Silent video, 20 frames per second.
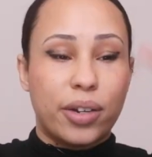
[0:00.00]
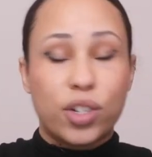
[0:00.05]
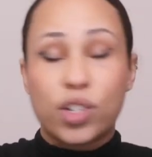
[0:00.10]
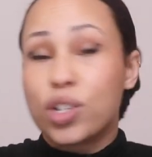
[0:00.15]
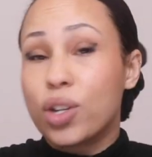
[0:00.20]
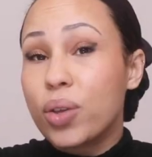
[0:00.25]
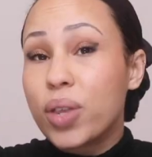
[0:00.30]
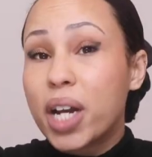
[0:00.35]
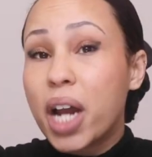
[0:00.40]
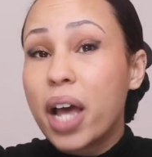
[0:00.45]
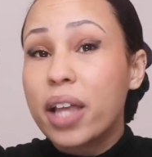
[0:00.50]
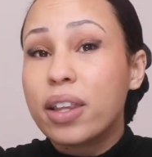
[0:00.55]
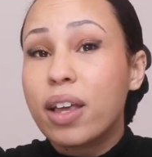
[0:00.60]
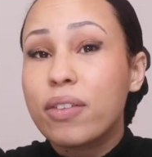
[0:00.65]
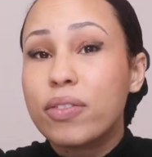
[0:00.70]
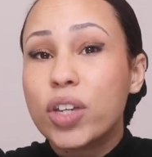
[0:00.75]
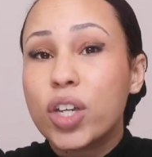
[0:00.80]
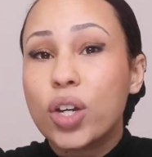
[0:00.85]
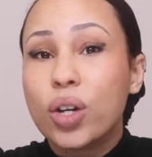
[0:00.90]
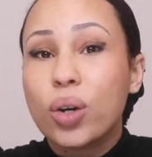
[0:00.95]
and just know that I
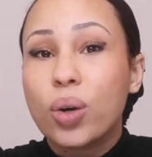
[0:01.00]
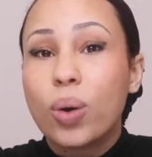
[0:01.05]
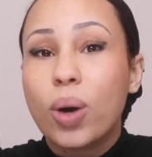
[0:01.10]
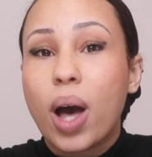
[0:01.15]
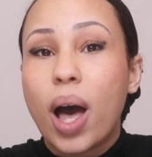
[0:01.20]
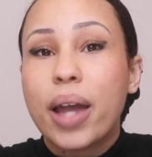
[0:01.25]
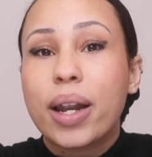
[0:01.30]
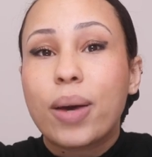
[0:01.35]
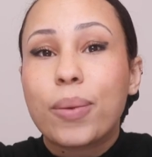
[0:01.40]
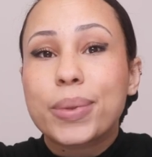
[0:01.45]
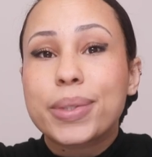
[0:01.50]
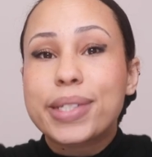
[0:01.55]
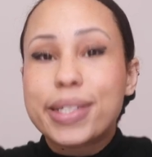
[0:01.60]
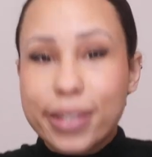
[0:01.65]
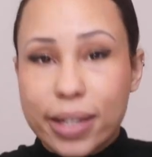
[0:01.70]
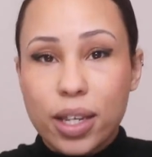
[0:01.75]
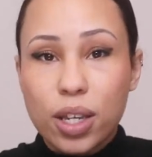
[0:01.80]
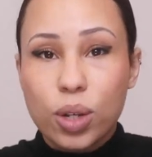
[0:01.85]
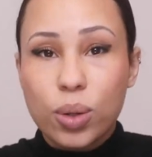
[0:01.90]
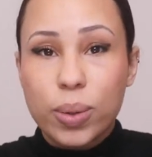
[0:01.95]
love you, and I will
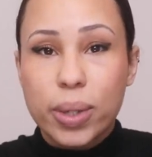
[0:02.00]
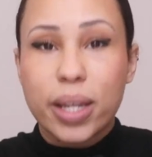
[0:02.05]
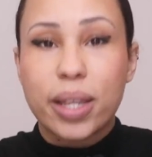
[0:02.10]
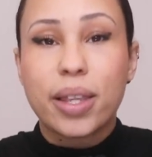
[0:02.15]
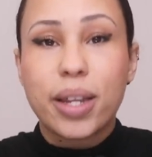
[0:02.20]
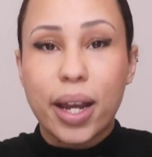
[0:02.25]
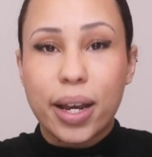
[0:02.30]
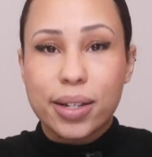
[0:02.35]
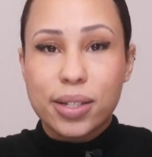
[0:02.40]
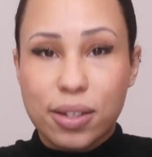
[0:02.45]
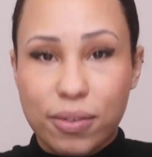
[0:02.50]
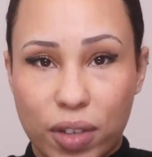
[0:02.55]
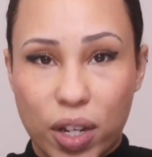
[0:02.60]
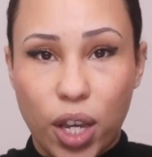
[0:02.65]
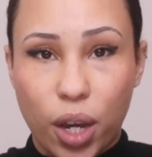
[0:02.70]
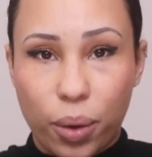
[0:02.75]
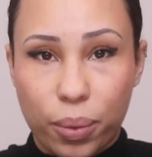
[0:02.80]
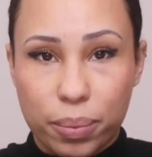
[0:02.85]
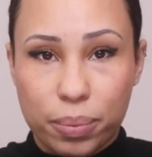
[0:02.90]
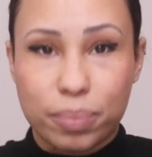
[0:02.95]
see you in the next
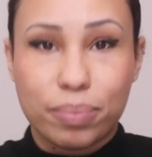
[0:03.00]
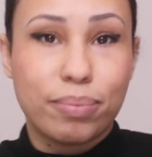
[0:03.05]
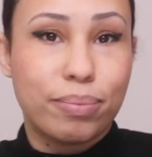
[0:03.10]
video.